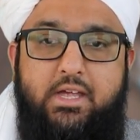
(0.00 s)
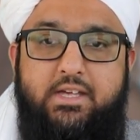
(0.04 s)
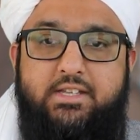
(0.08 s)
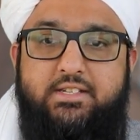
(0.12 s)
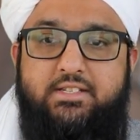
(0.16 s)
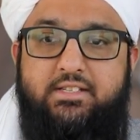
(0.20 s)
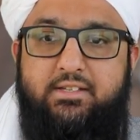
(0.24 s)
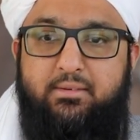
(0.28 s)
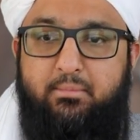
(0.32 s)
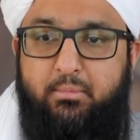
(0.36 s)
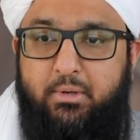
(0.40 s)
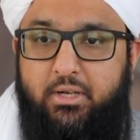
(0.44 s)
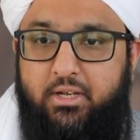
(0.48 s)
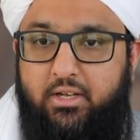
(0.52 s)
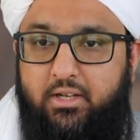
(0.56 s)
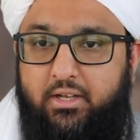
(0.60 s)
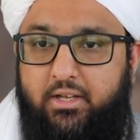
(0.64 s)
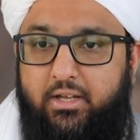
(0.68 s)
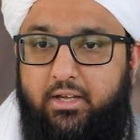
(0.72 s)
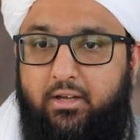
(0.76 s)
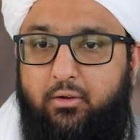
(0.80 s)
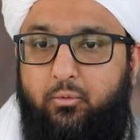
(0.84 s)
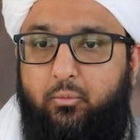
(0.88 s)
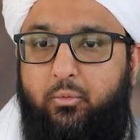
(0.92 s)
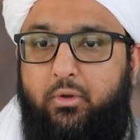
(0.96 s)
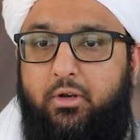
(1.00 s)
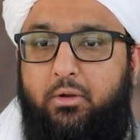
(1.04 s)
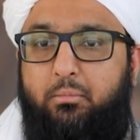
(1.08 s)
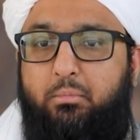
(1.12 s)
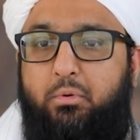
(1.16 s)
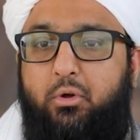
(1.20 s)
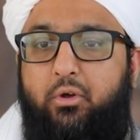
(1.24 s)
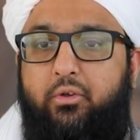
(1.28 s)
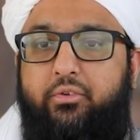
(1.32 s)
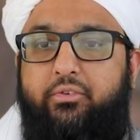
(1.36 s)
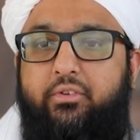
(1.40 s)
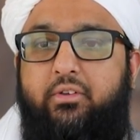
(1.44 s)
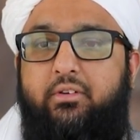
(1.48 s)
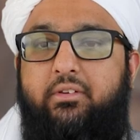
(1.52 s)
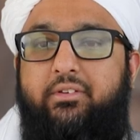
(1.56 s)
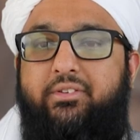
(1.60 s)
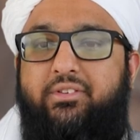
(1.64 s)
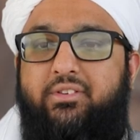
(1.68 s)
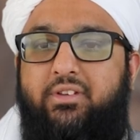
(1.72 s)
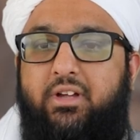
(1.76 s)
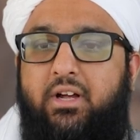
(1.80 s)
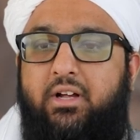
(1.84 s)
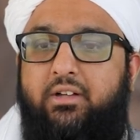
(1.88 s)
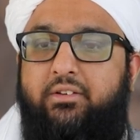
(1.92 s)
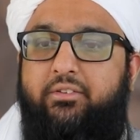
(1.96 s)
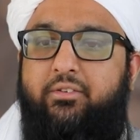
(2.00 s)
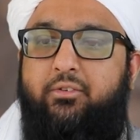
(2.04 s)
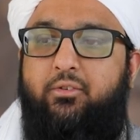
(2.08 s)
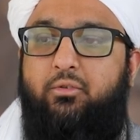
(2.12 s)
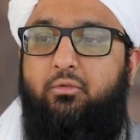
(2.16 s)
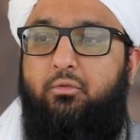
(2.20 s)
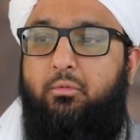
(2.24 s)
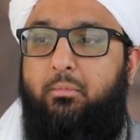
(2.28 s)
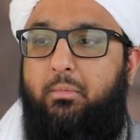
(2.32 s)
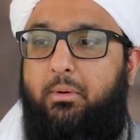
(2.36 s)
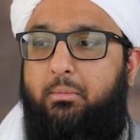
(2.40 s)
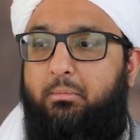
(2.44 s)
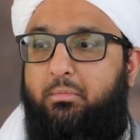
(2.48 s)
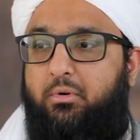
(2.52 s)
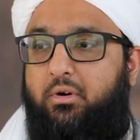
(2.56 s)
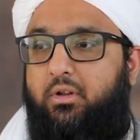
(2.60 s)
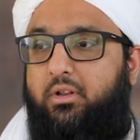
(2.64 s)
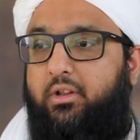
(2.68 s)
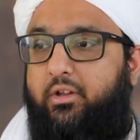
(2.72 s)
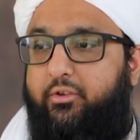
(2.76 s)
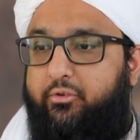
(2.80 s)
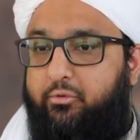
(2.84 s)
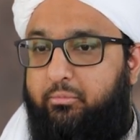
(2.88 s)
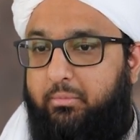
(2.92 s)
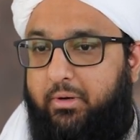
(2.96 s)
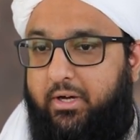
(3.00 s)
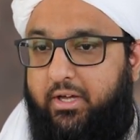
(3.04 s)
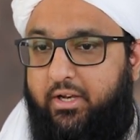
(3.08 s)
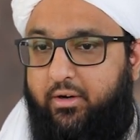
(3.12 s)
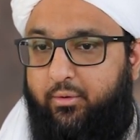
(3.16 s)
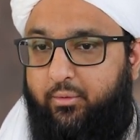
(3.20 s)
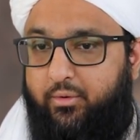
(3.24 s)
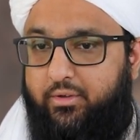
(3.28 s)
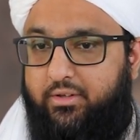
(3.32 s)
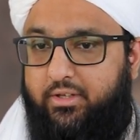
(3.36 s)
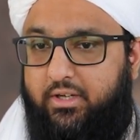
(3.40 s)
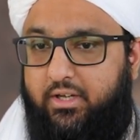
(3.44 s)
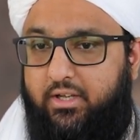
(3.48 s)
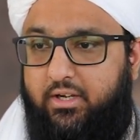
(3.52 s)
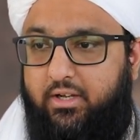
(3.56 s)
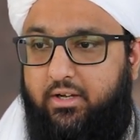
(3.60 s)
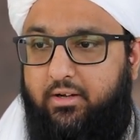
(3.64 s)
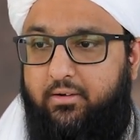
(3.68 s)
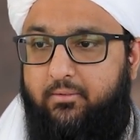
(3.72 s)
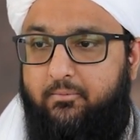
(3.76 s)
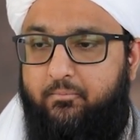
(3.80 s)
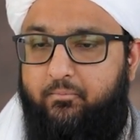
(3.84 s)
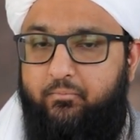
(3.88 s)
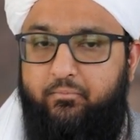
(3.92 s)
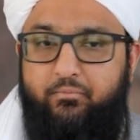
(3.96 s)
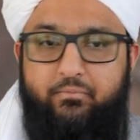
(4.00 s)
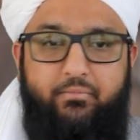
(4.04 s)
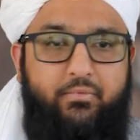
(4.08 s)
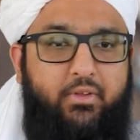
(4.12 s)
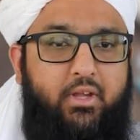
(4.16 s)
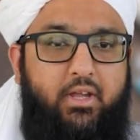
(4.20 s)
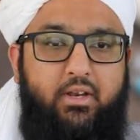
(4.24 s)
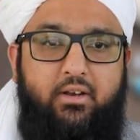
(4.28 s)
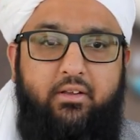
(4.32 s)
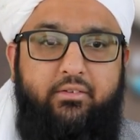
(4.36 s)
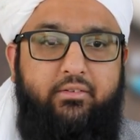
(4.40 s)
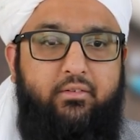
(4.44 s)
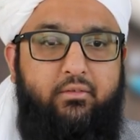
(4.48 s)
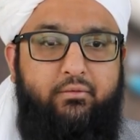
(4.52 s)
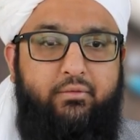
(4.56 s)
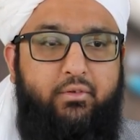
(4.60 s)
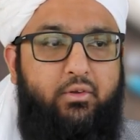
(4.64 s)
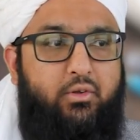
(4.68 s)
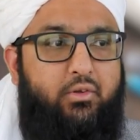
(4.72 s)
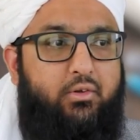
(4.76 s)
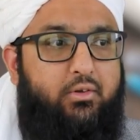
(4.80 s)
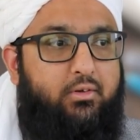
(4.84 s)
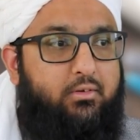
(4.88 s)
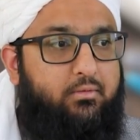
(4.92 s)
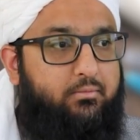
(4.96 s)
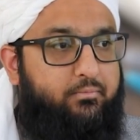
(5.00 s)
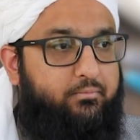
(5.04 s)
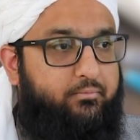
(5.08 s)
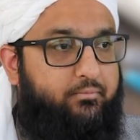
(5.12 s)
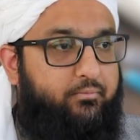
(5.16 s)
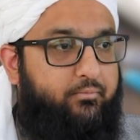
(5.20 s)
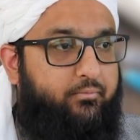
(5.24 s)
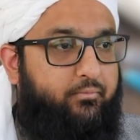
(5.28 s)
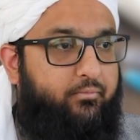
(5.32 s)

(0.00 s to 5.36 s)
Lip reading: Similarly, when a person starts to remember Allah subhanahu wa ta'ala, he doesn't feel good